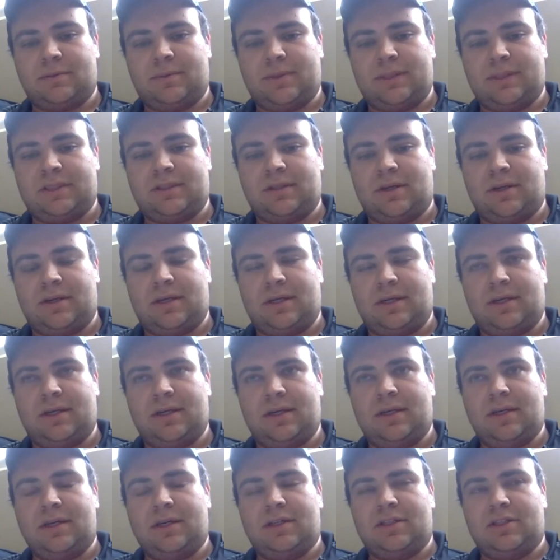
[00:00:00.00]
We started
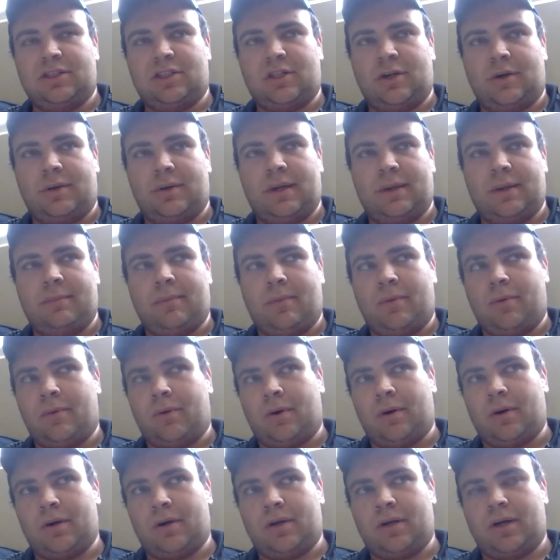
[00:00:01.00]
showing
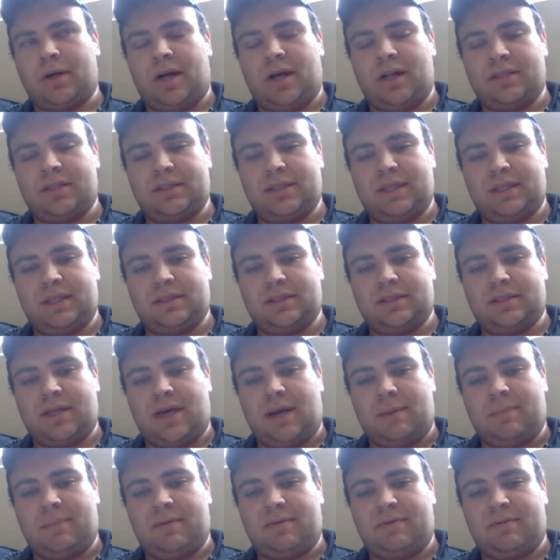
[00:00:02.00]
more content
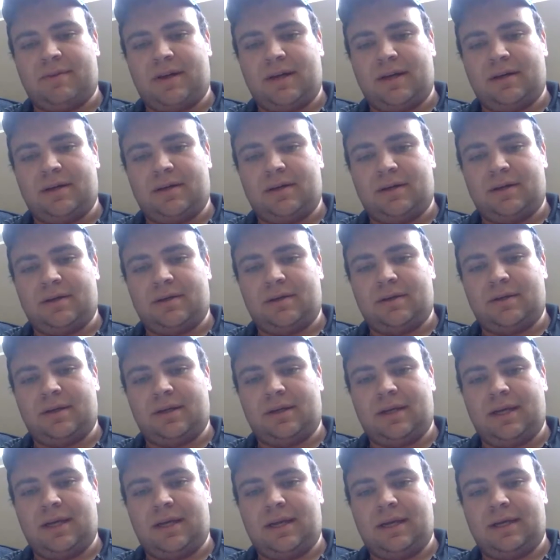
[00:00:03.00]
top of funnel
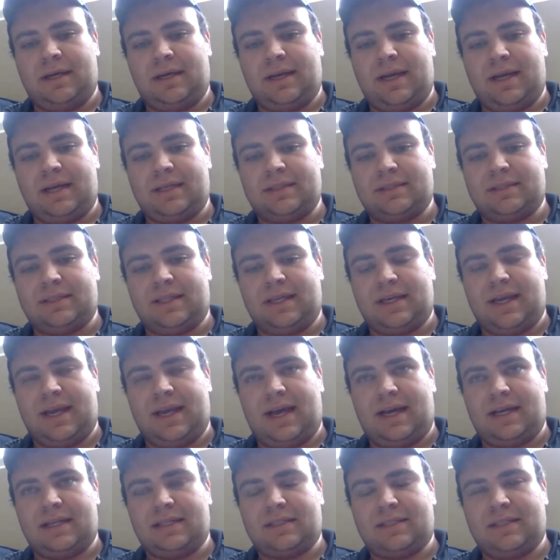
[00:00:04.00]
and less like
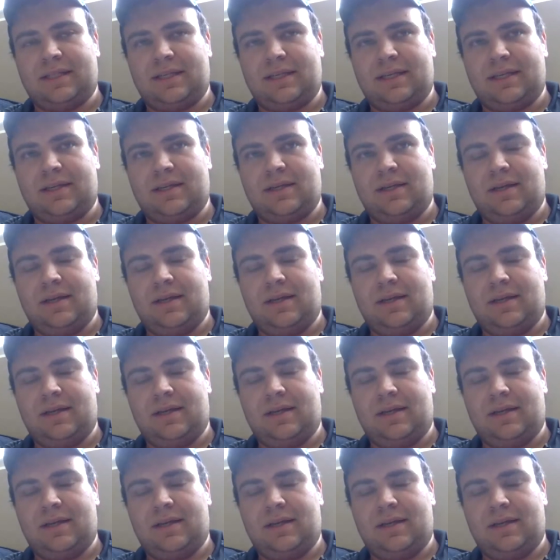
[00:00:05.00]
asking.